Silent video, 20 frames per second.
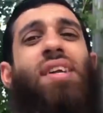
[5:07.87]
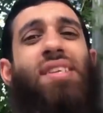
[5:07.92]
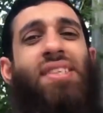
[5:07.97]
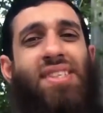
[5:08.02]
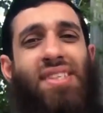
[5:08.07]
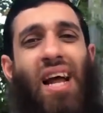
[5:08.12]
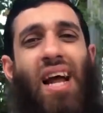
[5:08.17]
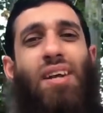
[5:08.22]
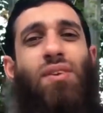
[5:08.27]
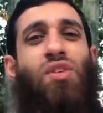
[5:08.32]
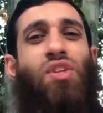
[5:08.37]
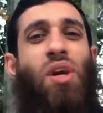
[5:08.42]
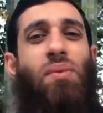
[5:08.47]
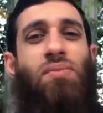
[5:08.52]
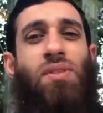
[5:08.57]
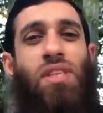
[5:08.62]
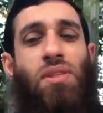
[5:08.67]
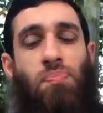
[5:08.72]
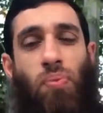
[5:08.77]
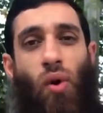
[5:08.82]
understand
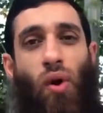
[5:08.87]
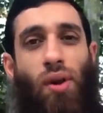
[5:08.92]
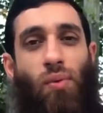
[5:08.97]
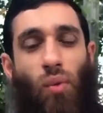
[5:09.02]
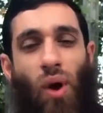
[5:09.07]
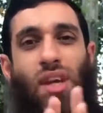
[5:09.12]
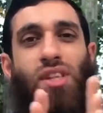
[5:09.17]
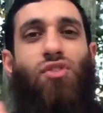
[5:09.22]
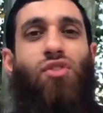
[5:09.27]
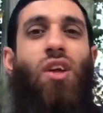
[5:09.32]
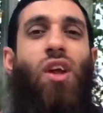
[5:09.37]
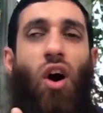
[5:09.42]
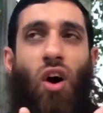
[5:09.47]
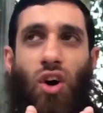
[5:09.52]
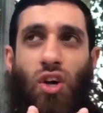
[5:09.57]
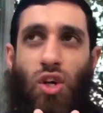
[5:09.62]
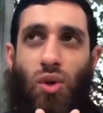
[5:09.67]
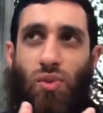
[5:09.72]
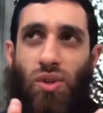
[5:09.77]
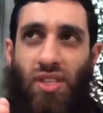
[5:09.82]
Shamsi's point, what he's trying to
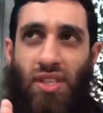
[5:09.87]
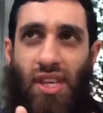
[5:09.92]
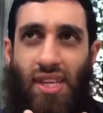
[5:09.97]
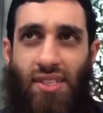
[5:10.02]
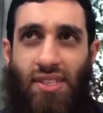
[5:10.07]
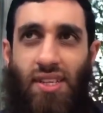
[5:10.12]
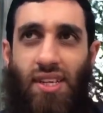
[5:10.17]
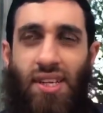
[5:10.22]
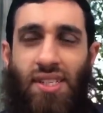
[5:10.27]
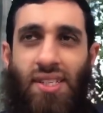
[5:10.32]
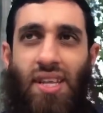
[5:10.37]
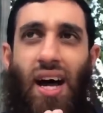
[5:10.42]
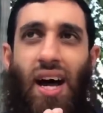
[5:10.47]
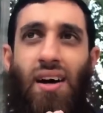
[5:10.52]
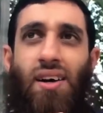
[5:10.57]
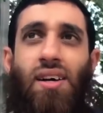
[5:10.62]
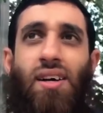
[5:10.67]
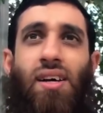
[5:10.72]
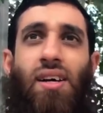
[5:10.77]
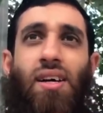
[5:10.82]
argue is this, is
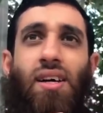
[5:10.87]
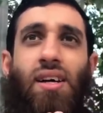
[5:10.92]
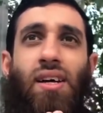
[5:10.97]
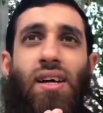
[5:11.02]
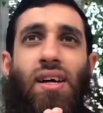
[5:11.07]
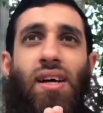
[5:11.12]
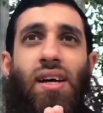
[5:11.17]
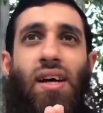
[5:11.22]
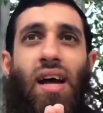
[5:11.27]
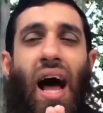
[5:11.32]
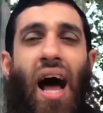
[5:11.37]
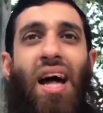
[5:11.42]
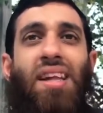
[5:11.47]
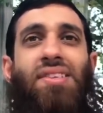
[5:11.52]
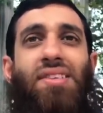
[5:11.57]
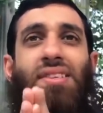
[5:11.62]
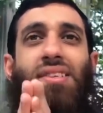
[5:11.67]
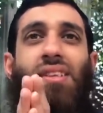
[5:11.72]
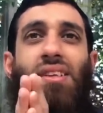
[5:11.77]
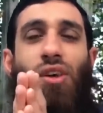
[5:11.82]
that
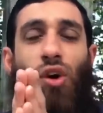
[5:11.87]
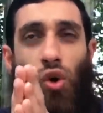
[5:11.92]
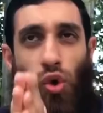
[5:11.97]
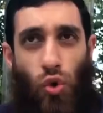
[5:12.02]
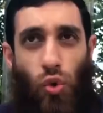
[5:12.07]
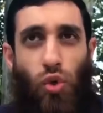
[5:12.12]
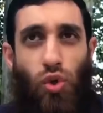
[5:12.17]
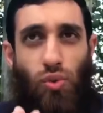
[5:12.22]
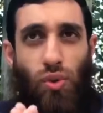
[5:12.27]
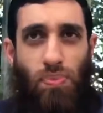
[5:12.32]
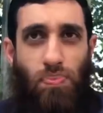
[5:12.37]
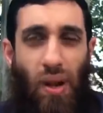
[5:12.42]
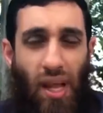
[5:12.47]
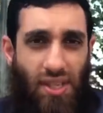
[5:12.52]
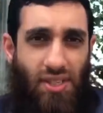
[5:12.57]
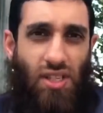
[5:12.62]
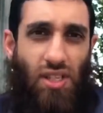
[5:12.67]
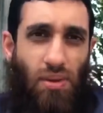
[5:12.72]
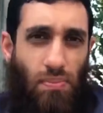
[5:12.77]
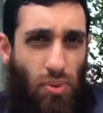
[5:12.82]
as Khurooj was
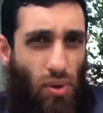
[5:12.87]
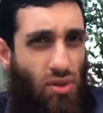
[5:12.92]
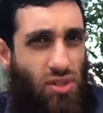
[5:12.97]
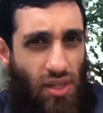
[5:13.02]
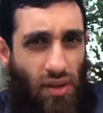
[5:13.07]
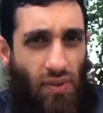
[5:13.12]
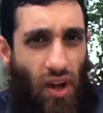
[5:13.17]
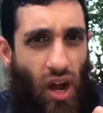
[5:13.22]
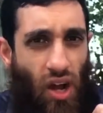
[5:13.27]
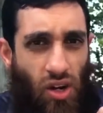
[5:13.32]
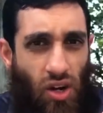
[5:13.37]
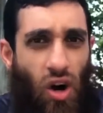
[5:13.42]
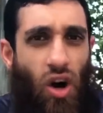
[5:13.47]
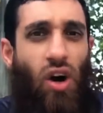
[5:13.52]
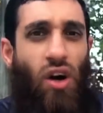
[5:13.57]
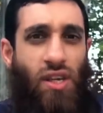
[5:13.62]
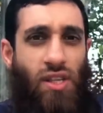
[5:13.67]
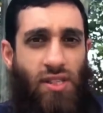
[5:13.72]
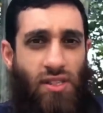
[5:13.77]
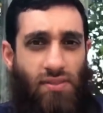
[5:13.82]
placed in the books of
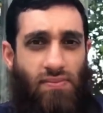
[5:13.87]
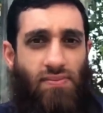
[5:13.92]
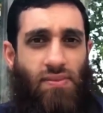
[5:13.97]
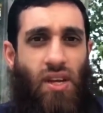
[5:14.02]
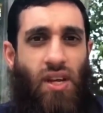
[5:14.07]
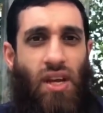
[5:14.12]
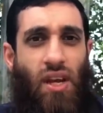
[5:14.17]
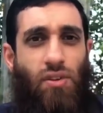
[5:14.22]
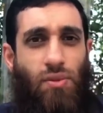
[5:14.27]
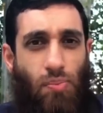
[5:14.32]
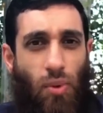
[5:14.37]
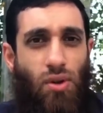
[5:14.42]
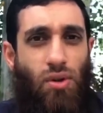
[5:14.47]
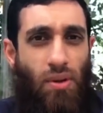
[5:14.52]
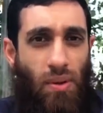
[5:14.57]
Aqeedah, okay,